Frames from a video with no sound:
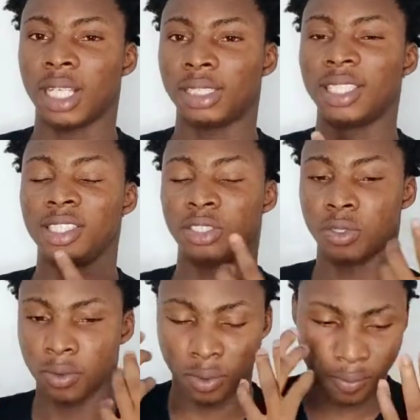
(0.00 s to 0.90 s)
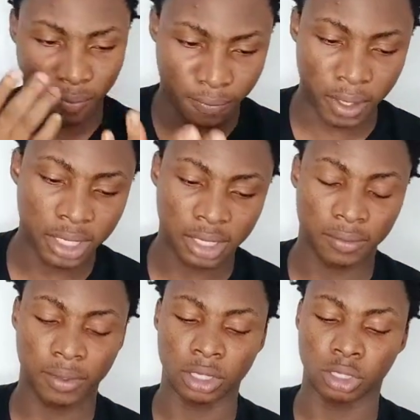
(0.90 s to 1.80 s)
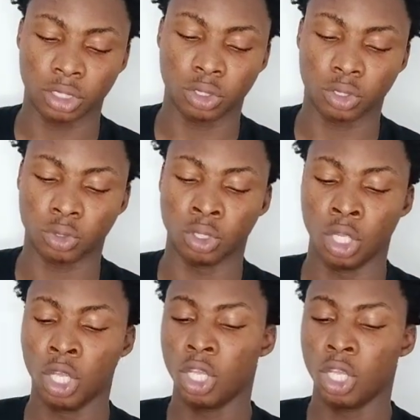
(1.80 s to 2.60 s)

I said first thing first you need to do